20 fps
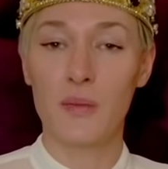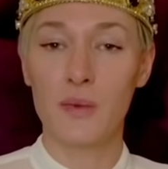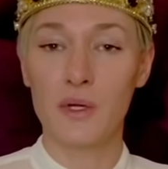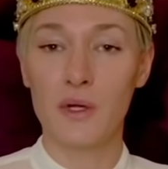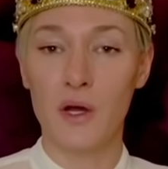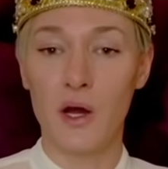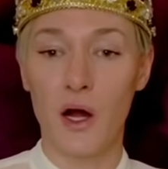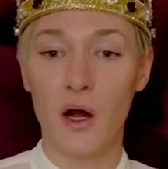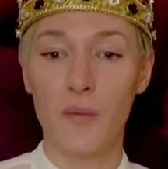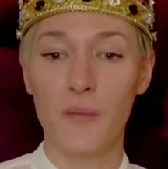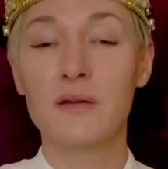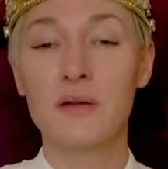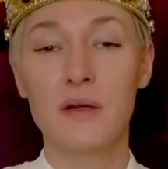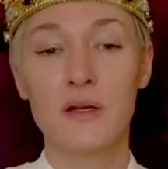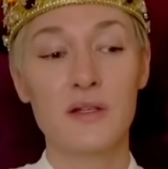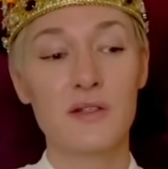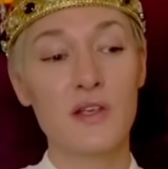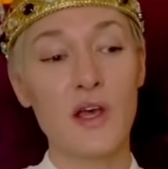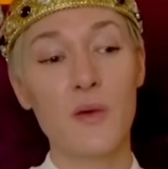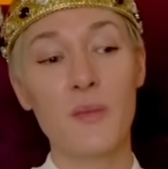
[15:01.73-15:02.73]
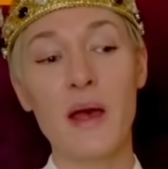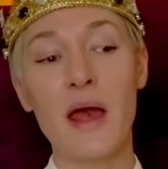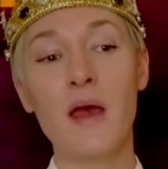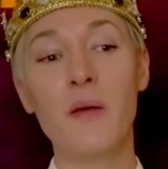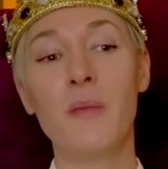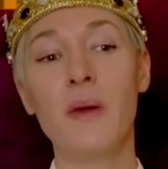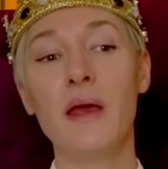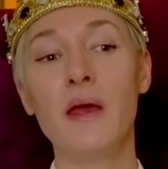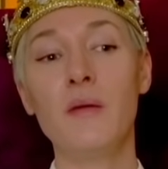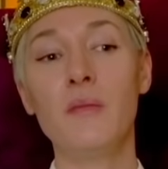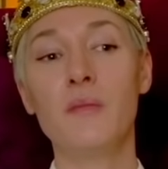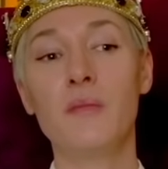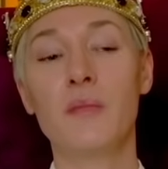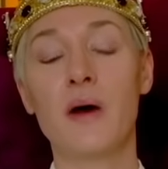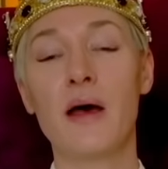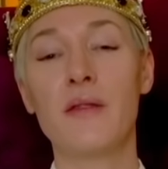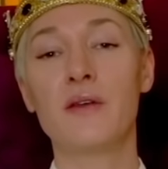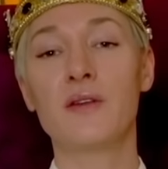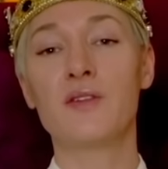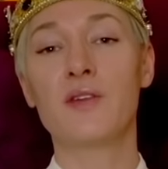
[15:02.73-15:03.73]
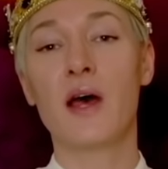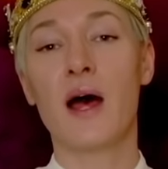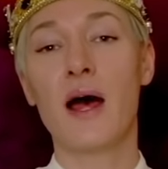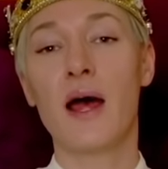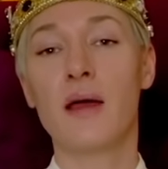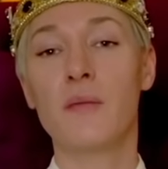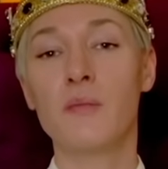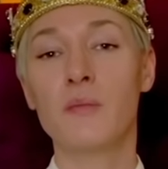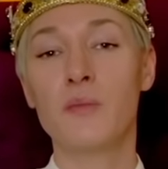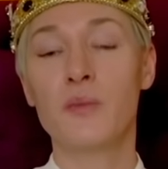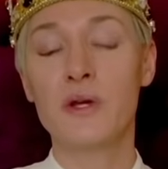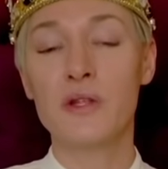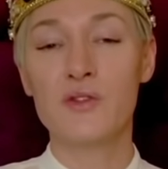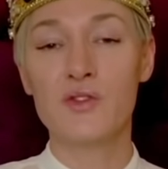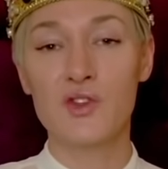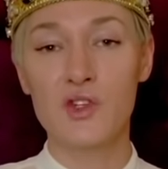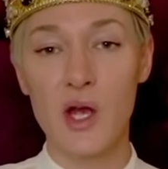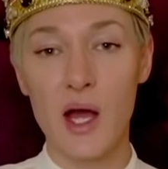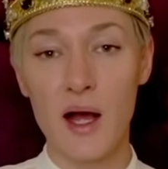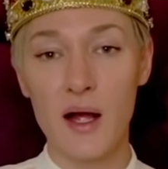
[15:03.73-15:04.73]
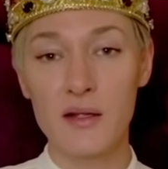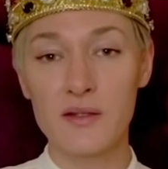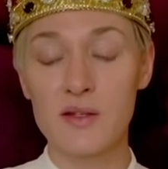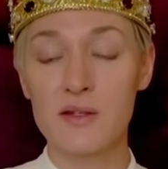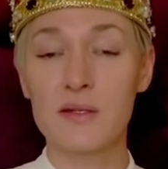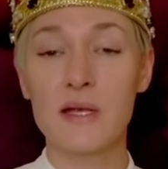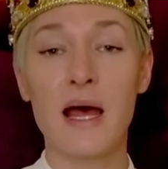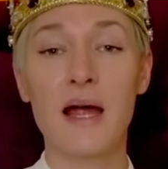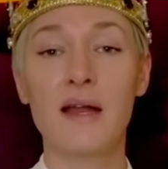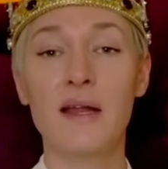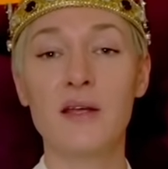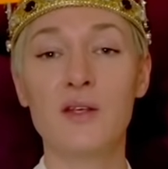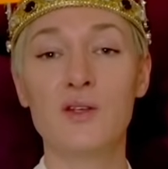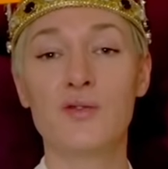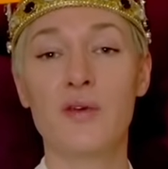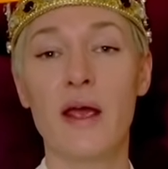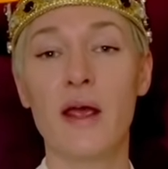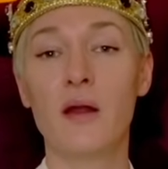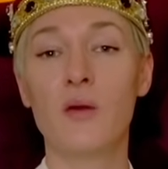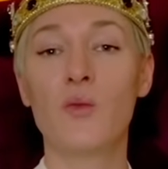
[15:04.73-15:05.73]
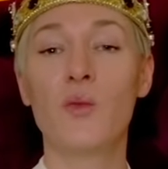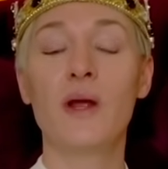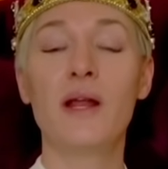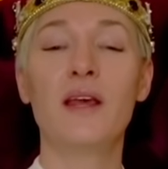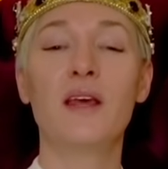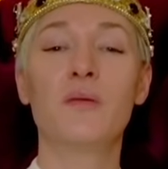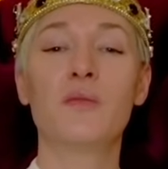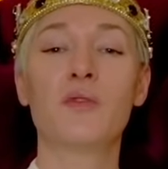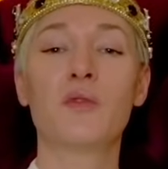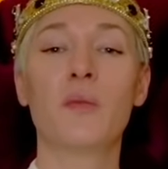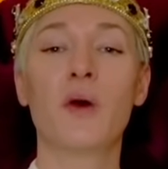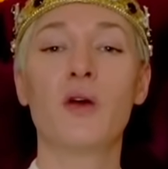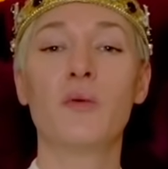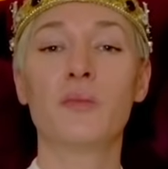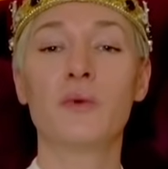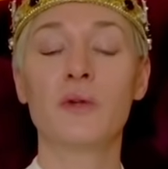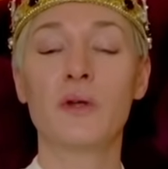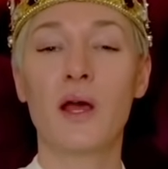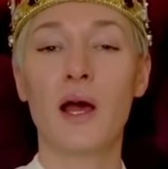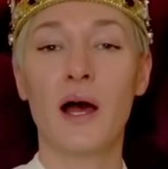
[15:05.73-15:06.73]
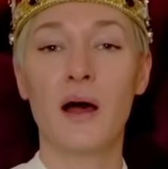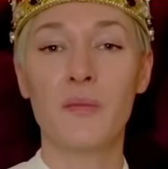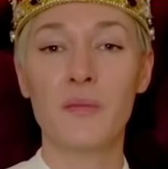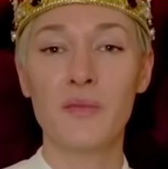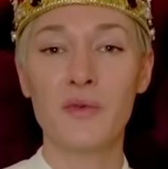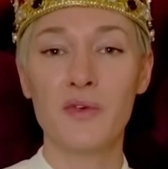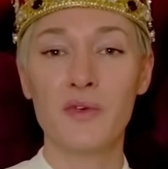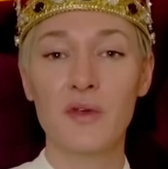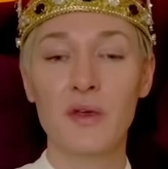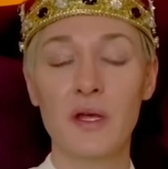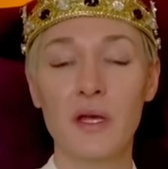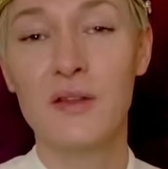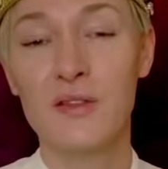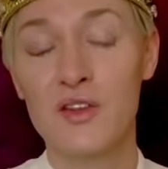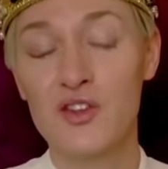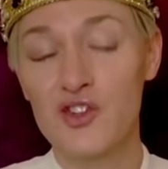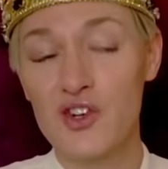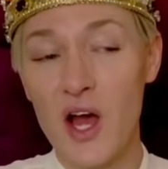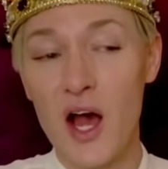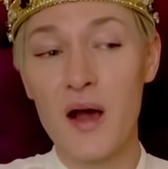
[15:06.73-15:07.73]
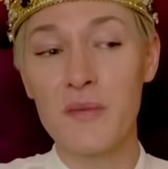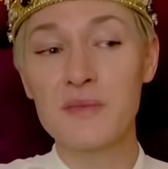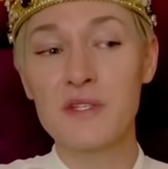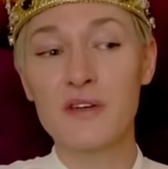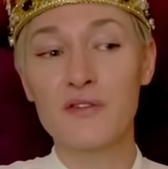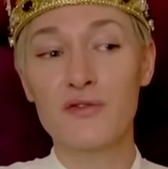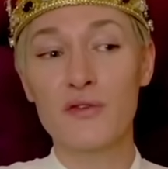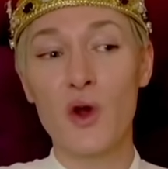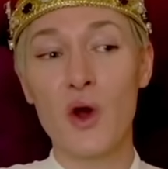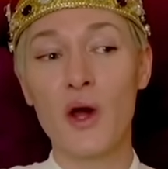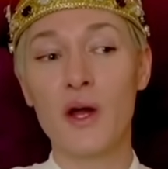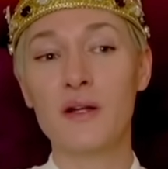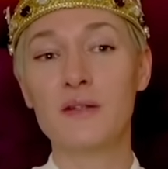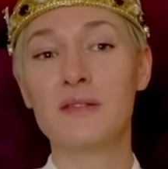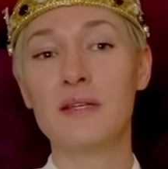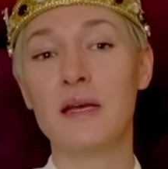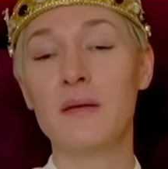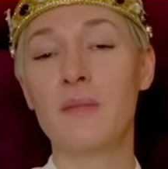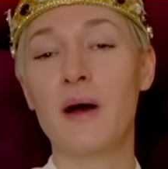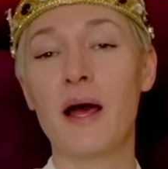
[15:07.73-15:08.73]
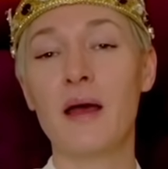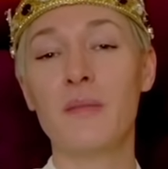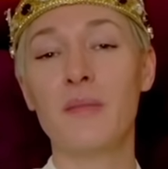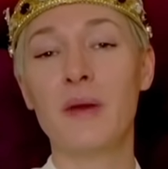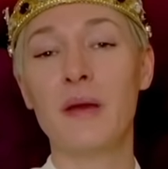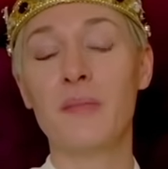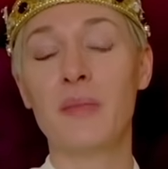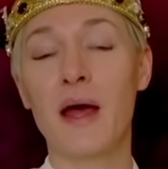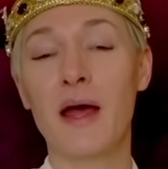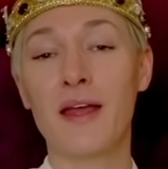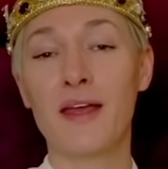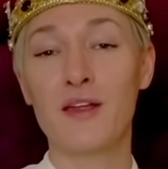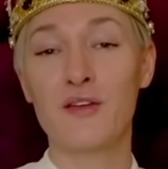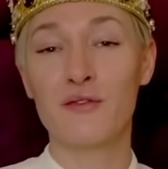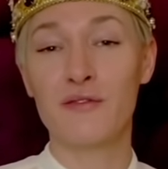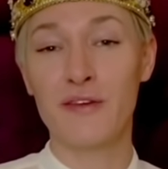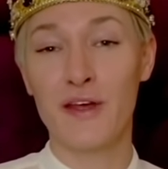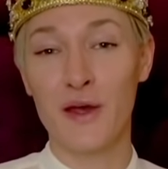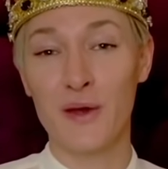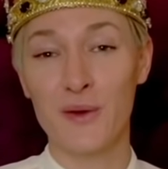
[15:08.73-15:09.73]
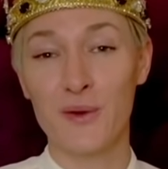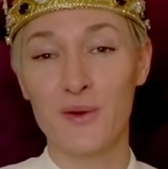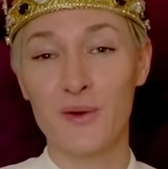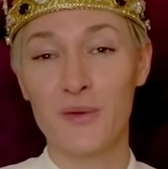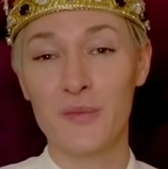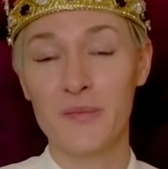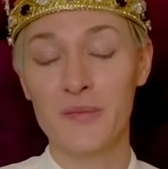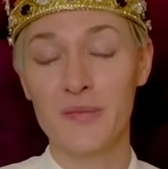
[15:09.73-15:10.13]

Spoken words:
and gone. So maybe by the time Prince Charles has had his reign and William's moment comes, the charms of royalty might be back in vogue.